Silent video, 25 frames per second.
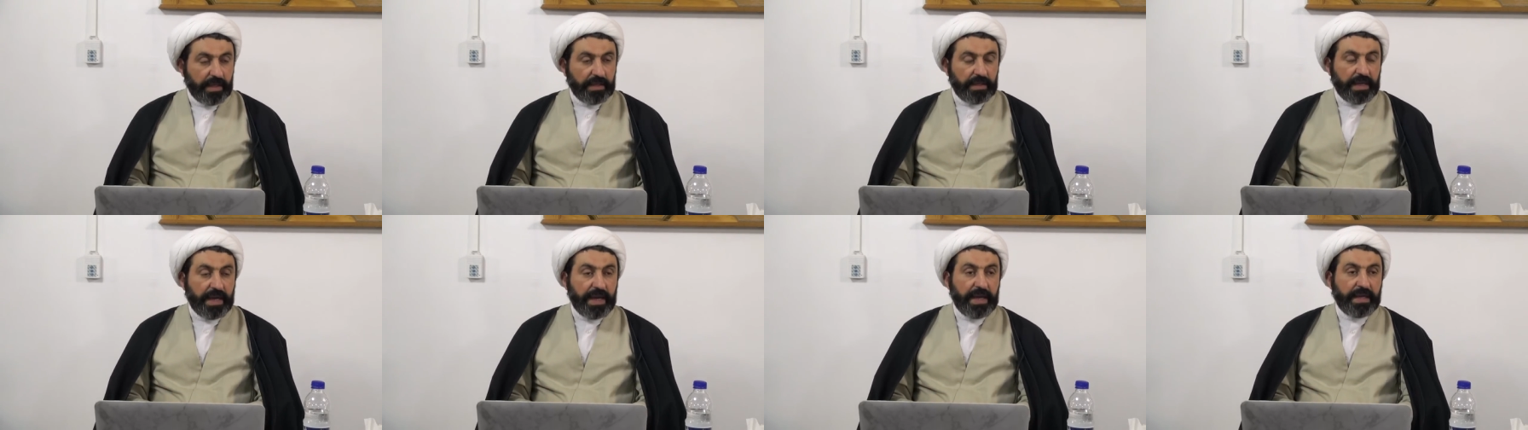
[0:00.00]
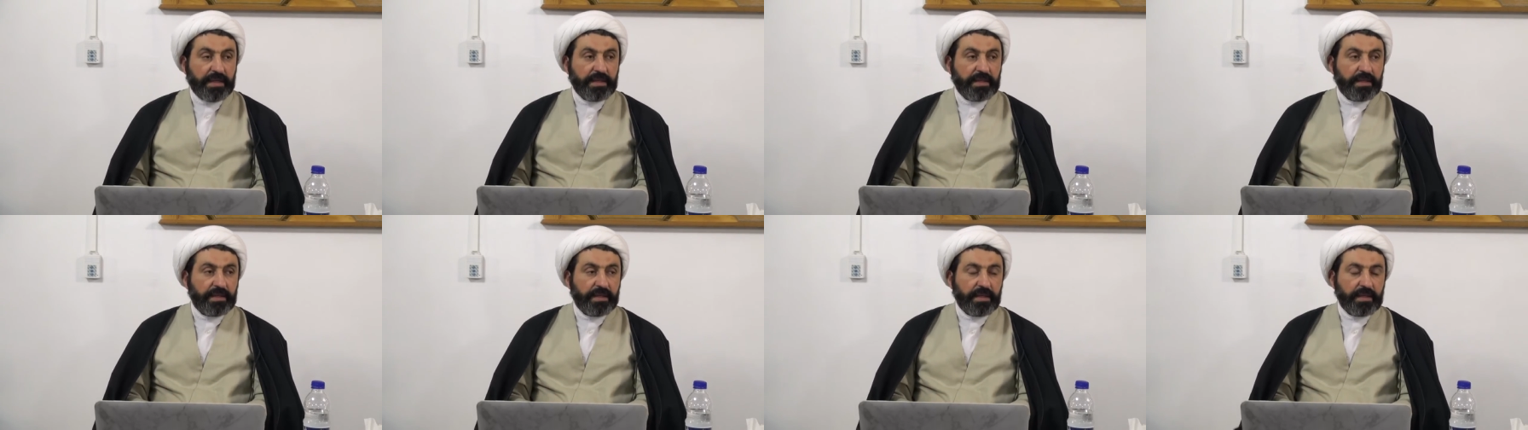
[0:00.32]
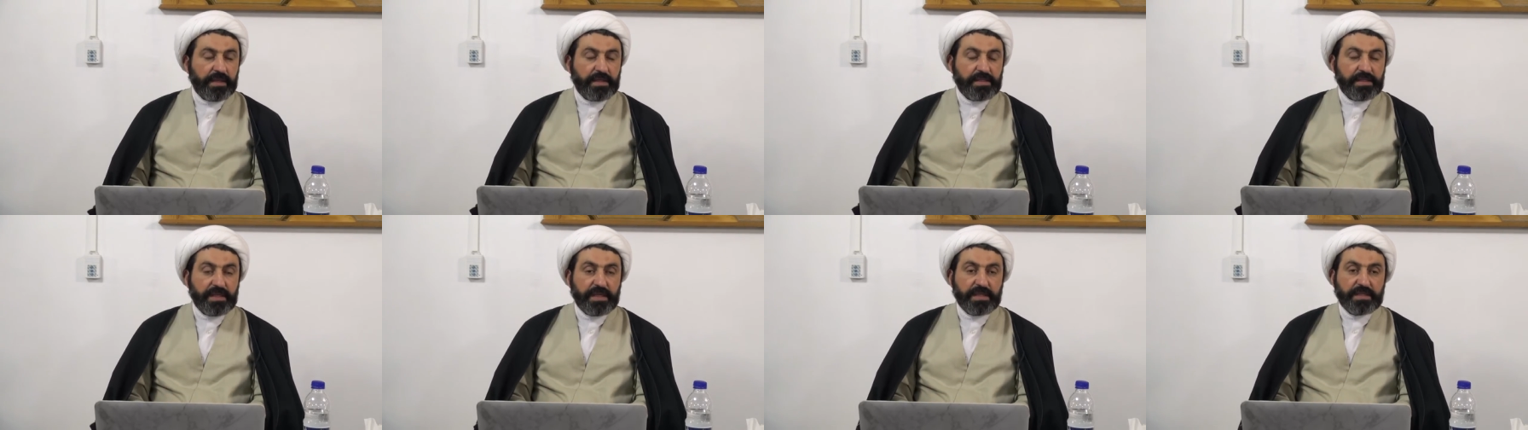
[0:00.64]
and
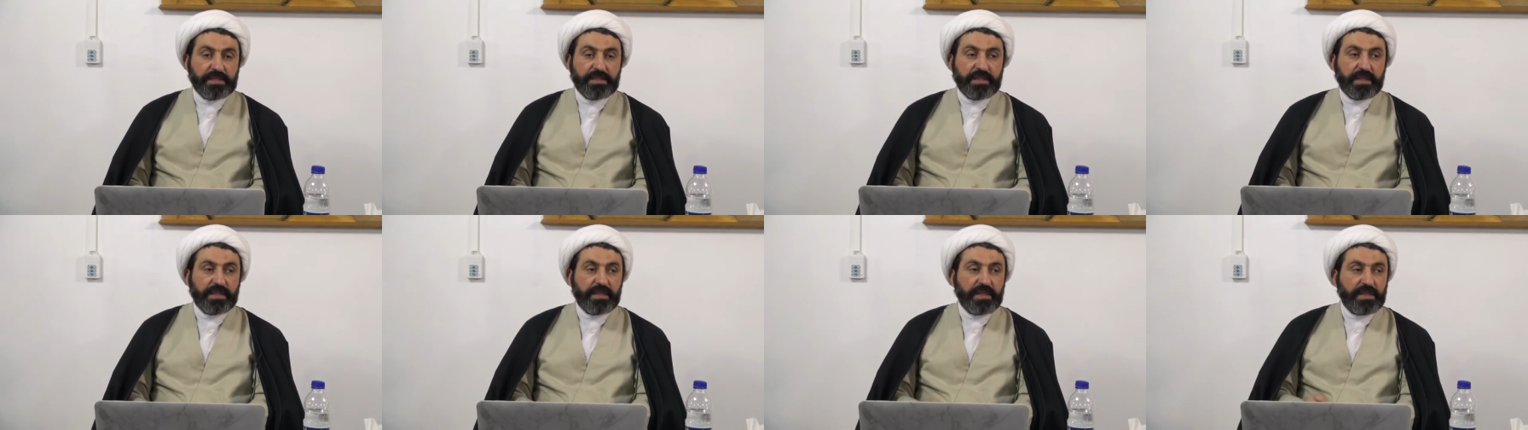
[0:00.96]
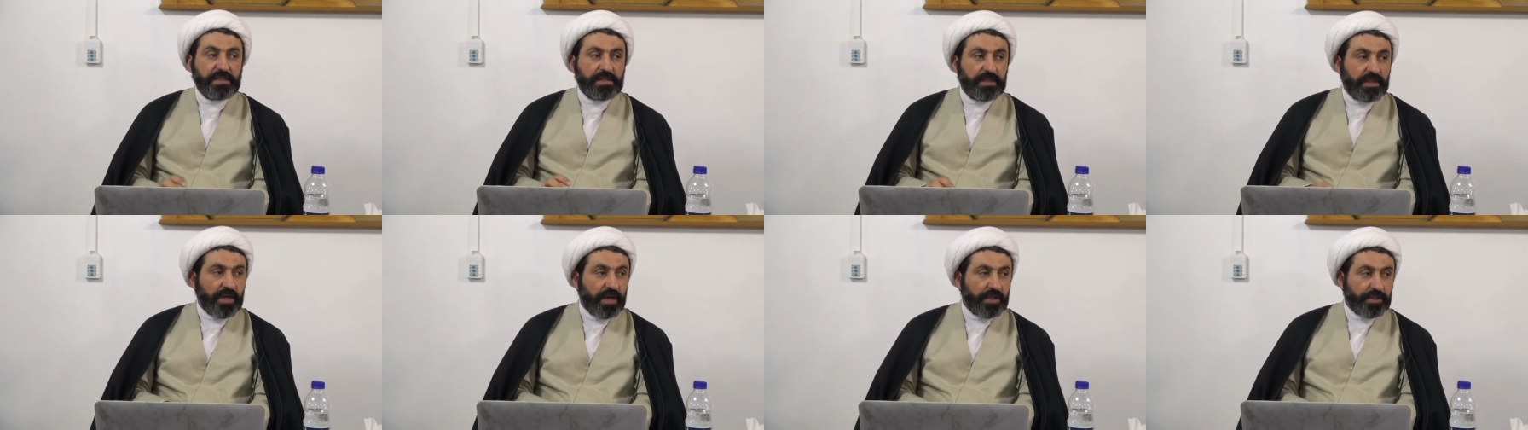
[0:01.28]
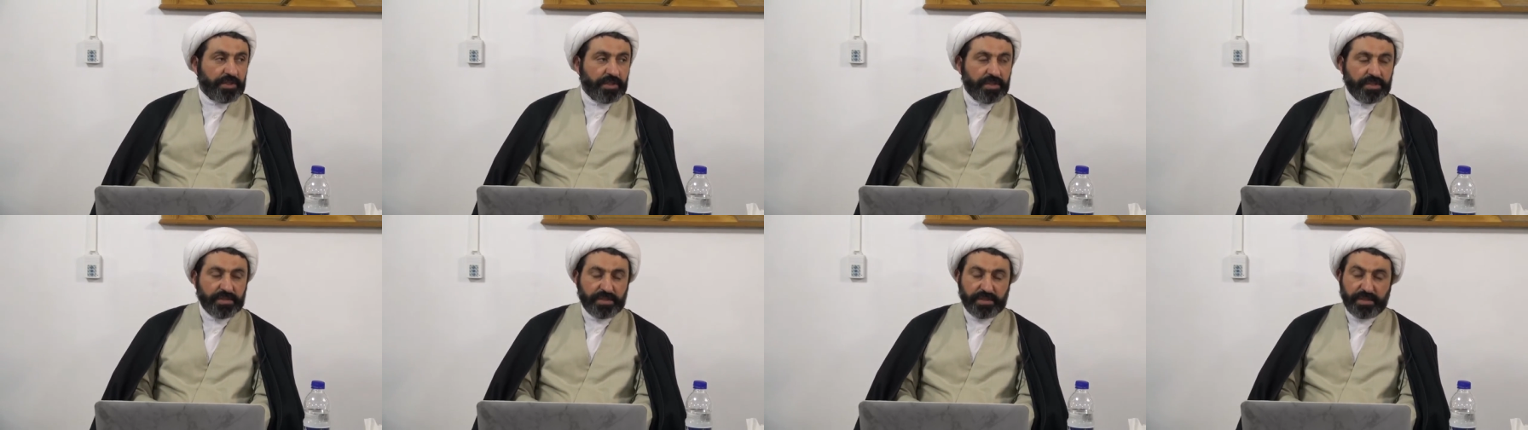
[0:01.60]
he says the
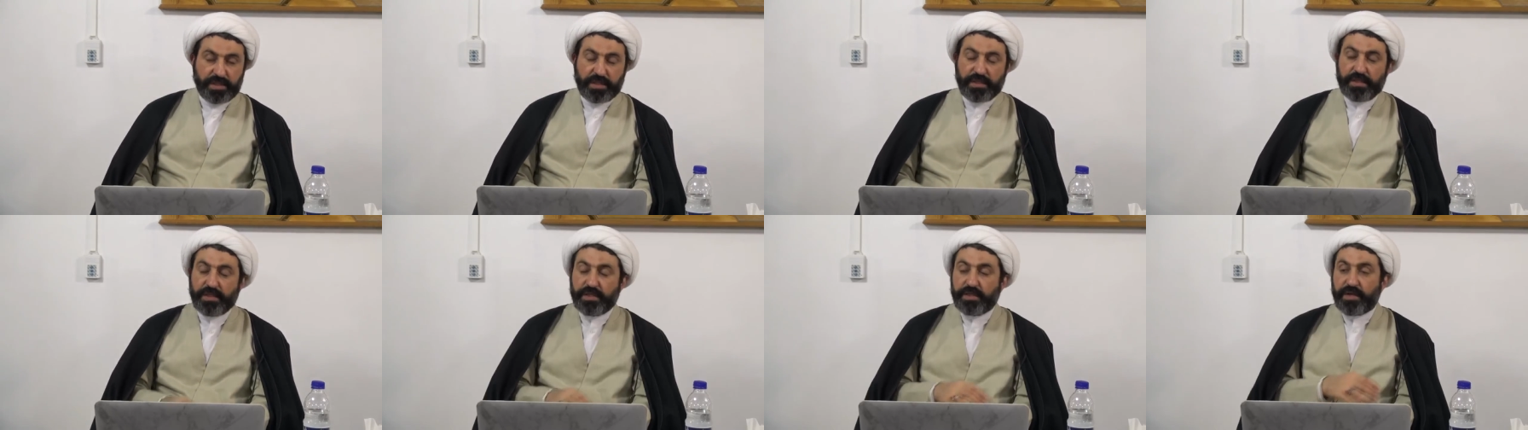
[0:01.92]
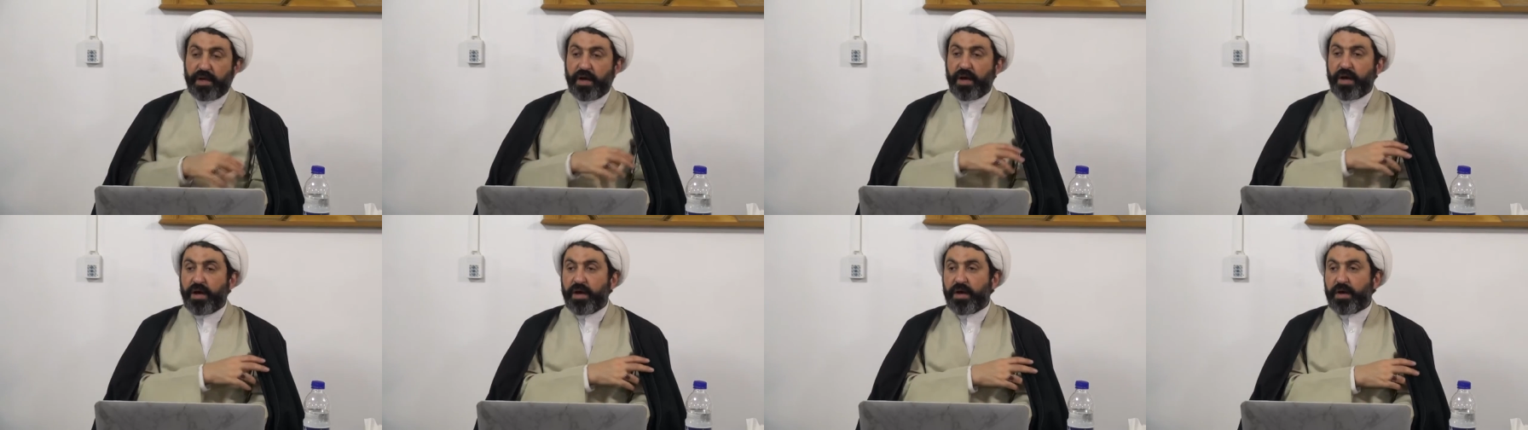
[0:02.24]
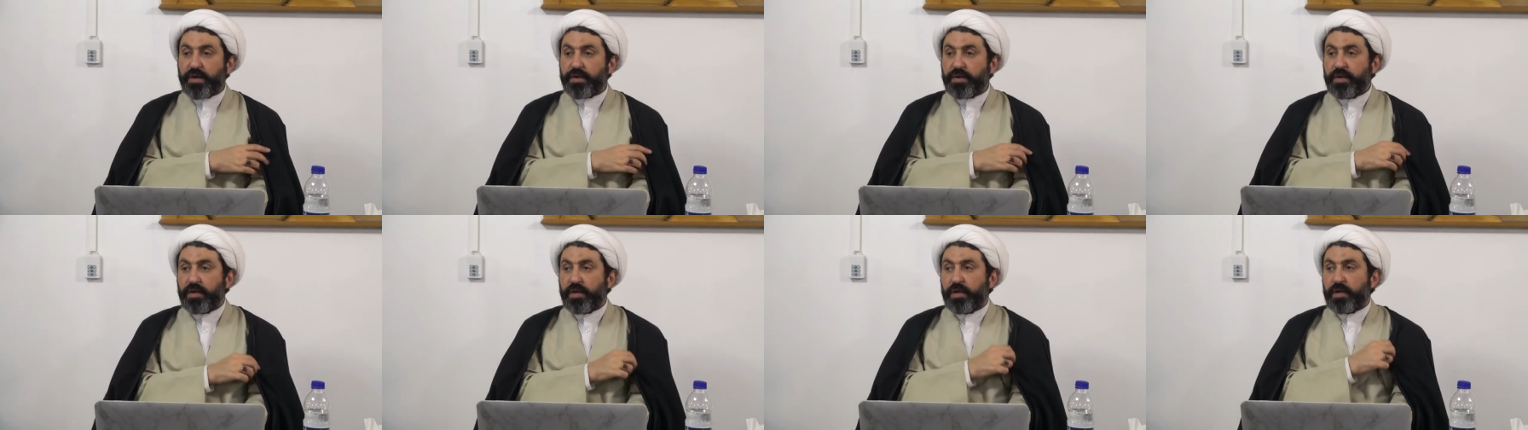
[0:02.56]
discussions here
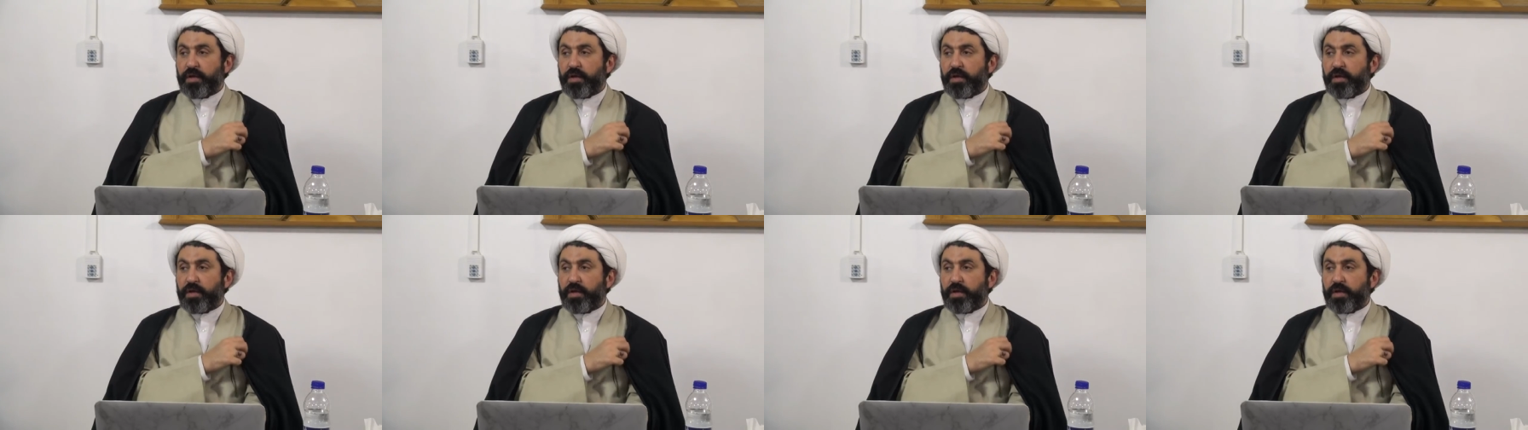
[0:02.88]
are